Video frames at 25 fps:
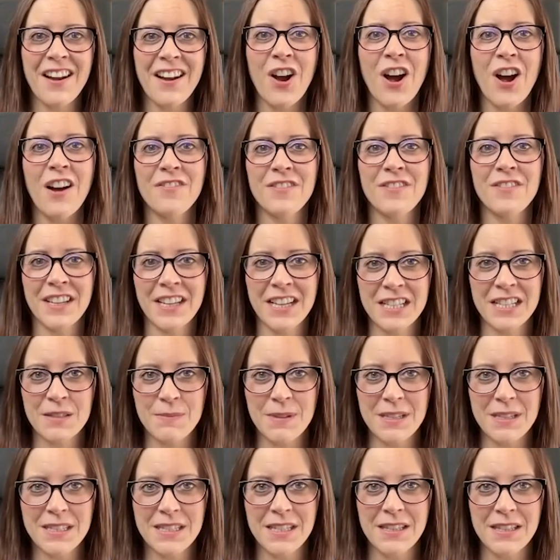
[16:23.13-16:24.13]
often gets
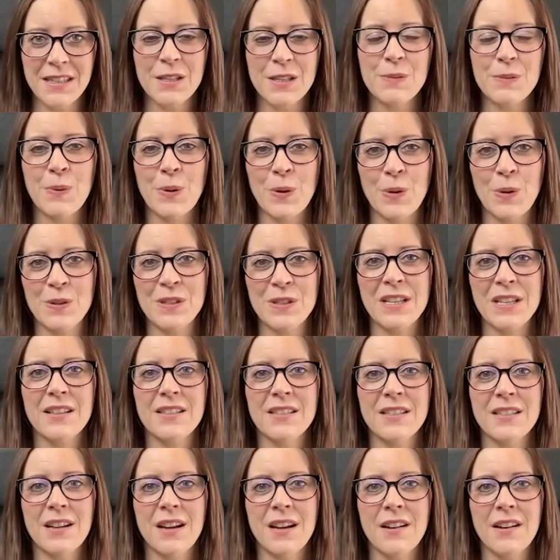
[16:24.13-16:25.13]
missed in this process
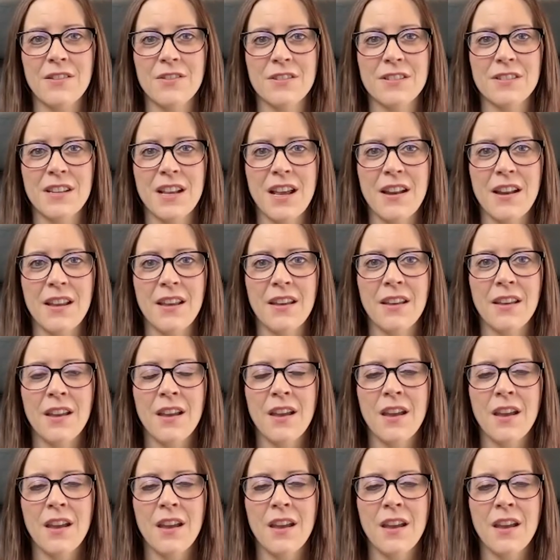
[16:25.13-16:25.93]
and understanding